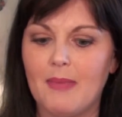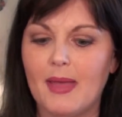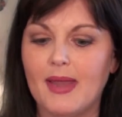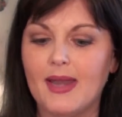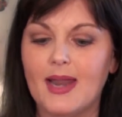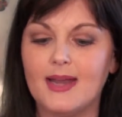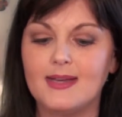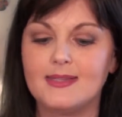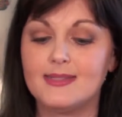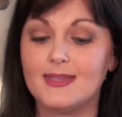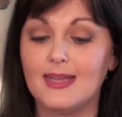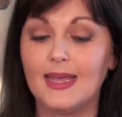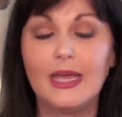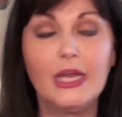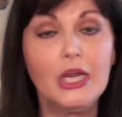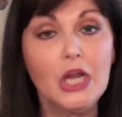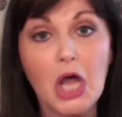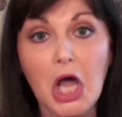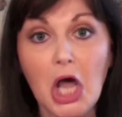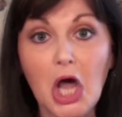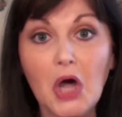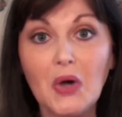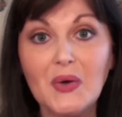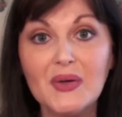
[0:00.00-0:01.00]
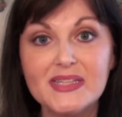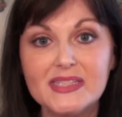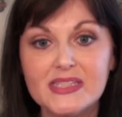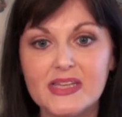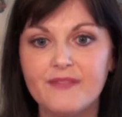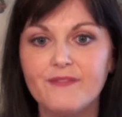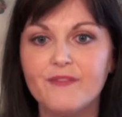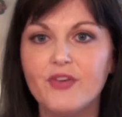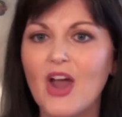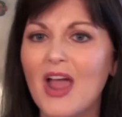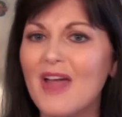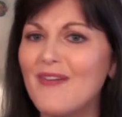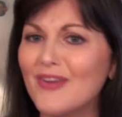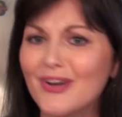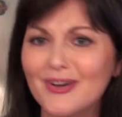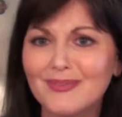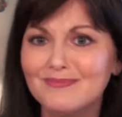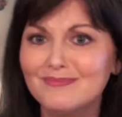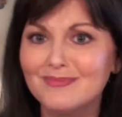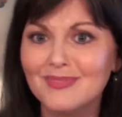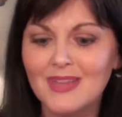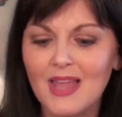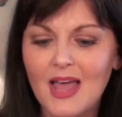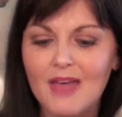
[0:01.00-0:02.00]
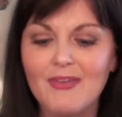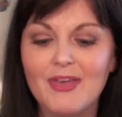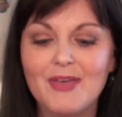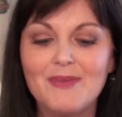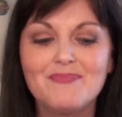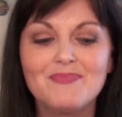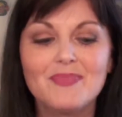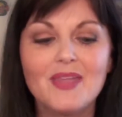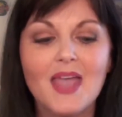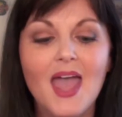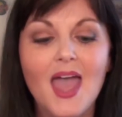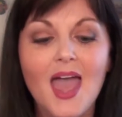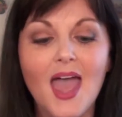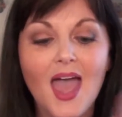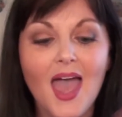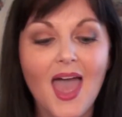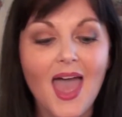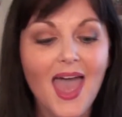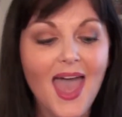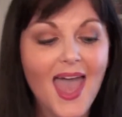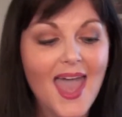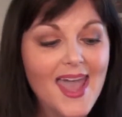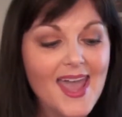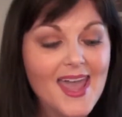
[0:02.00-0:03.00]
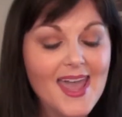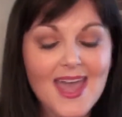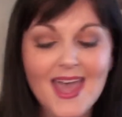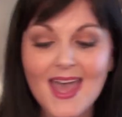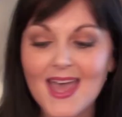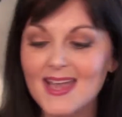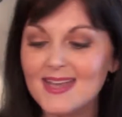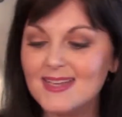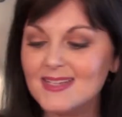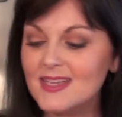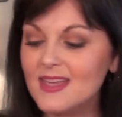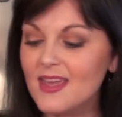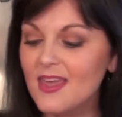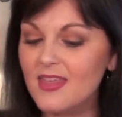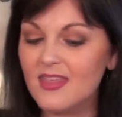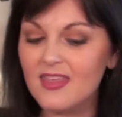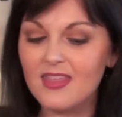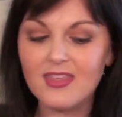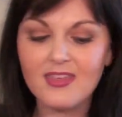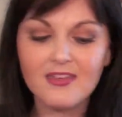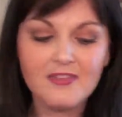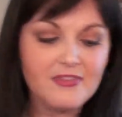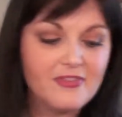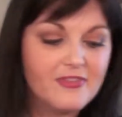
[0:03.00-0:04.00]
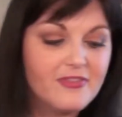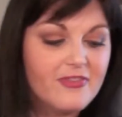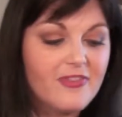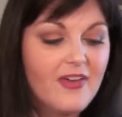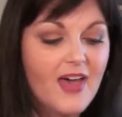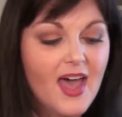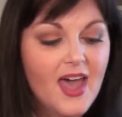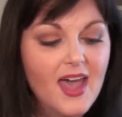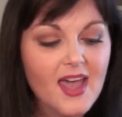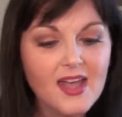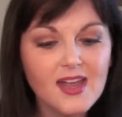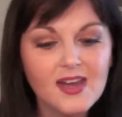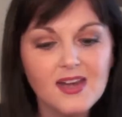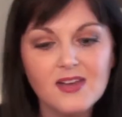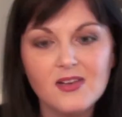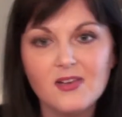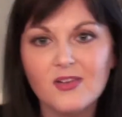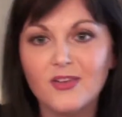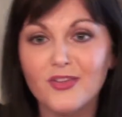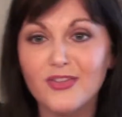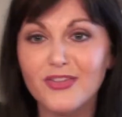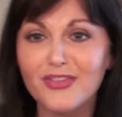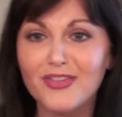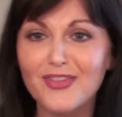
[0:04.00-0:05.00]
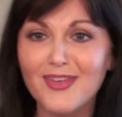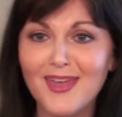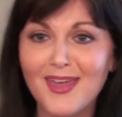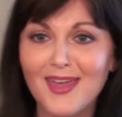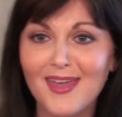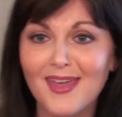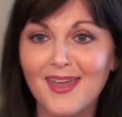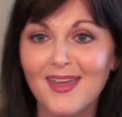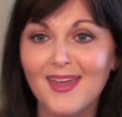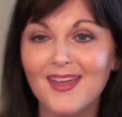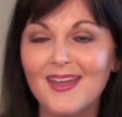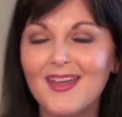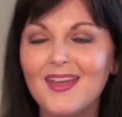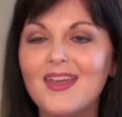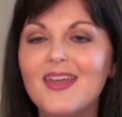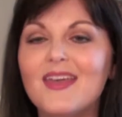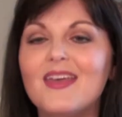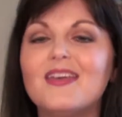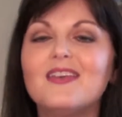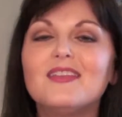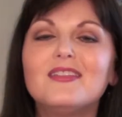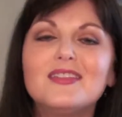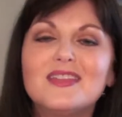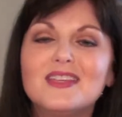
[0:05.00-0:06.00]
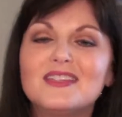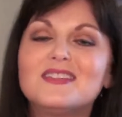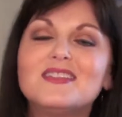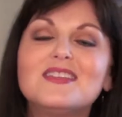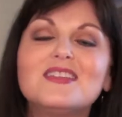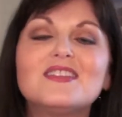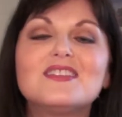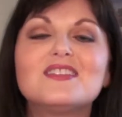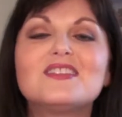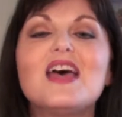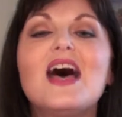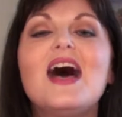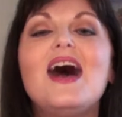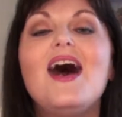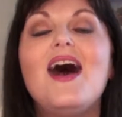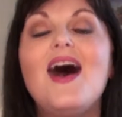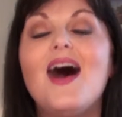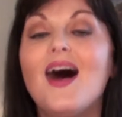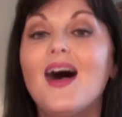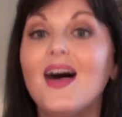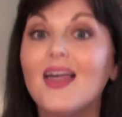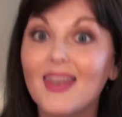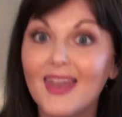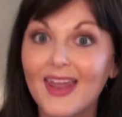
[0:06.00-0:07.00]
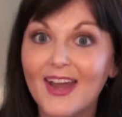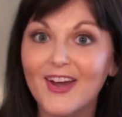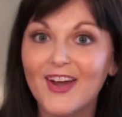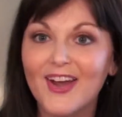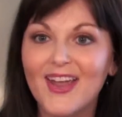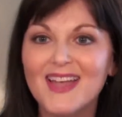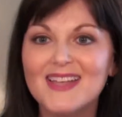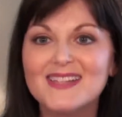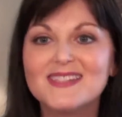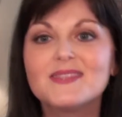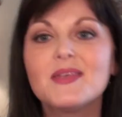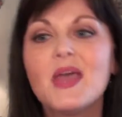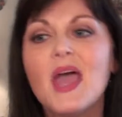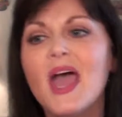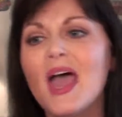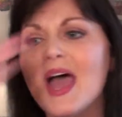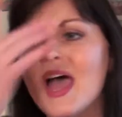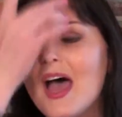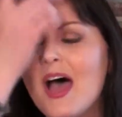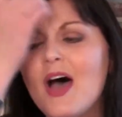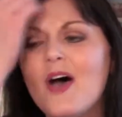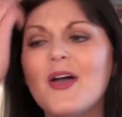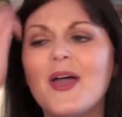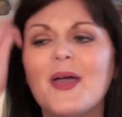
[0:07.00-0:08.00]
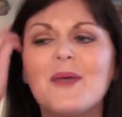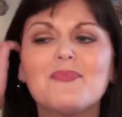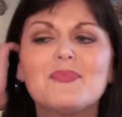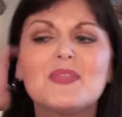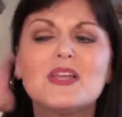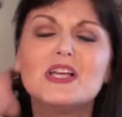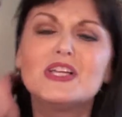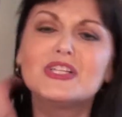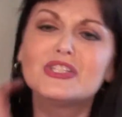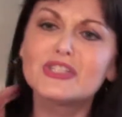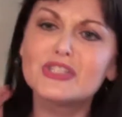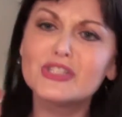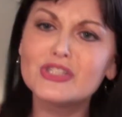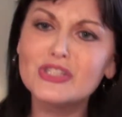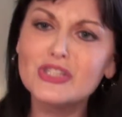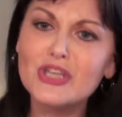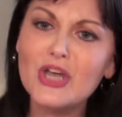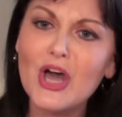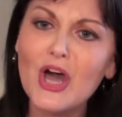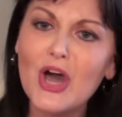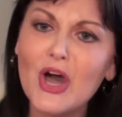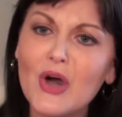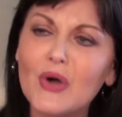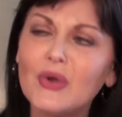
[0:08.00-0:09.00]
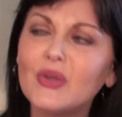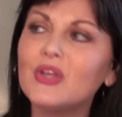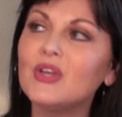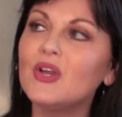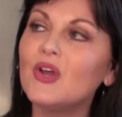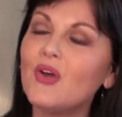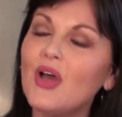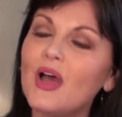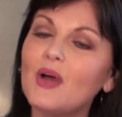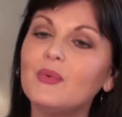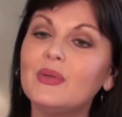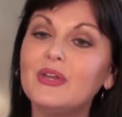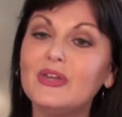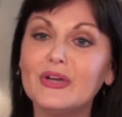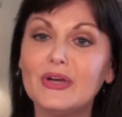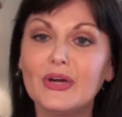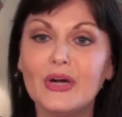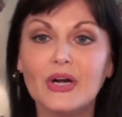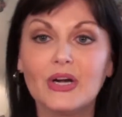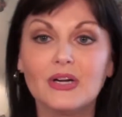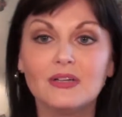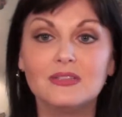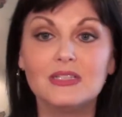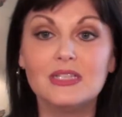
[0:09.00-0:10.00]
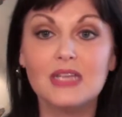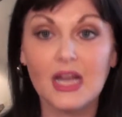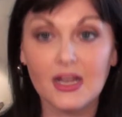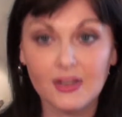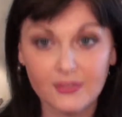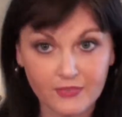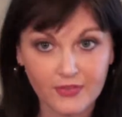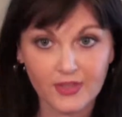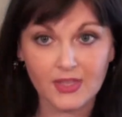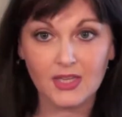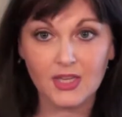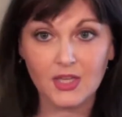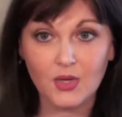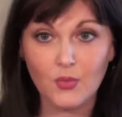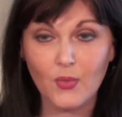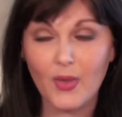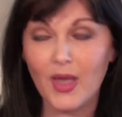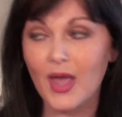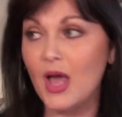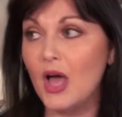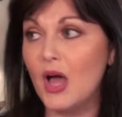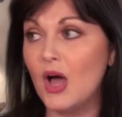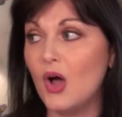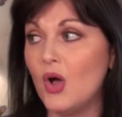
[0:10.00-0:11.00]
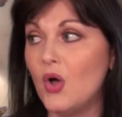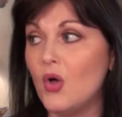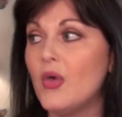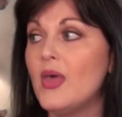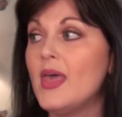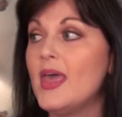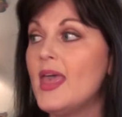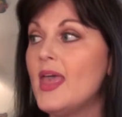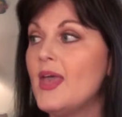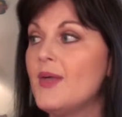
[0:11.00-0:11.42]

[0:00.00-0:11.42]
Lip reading: my nightstand. Always and forever. Love it. And the final thing, this is hilarious. Okay, so you know how when you're not feeling well,